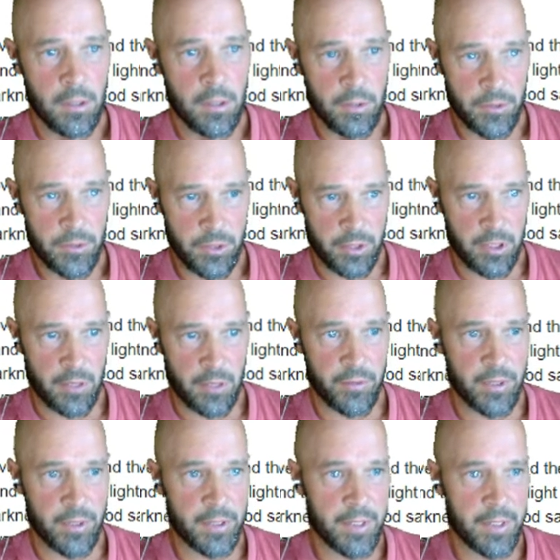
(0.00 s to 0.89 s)
to govern
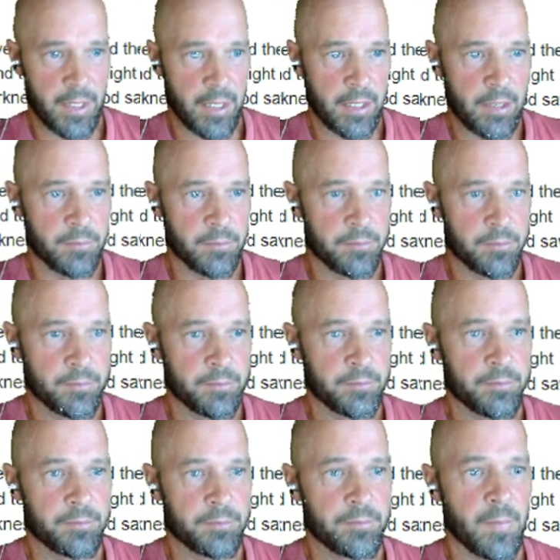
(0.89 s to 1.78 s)
the day,
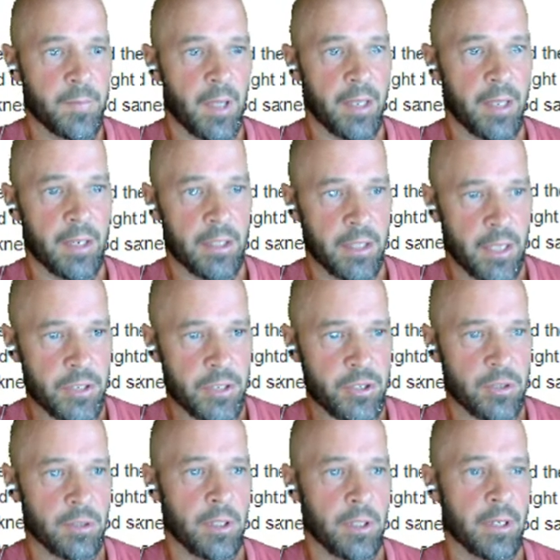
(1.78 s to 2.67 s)
and the lesser
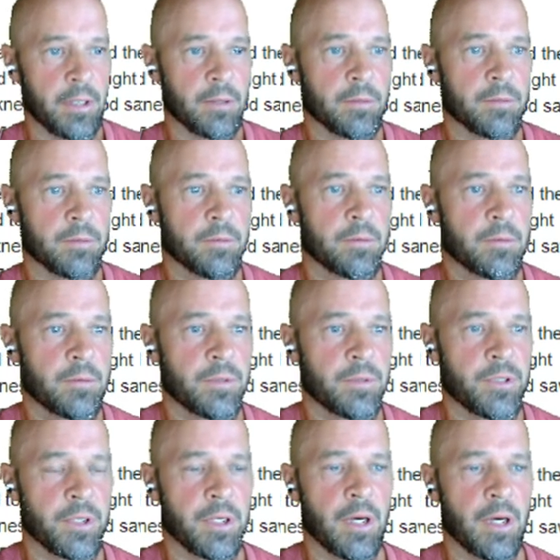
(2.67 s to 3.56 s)
light
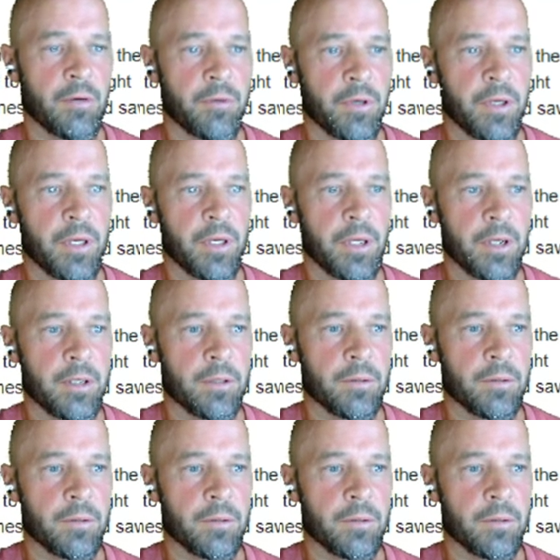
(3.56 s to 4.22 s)
to govern the night.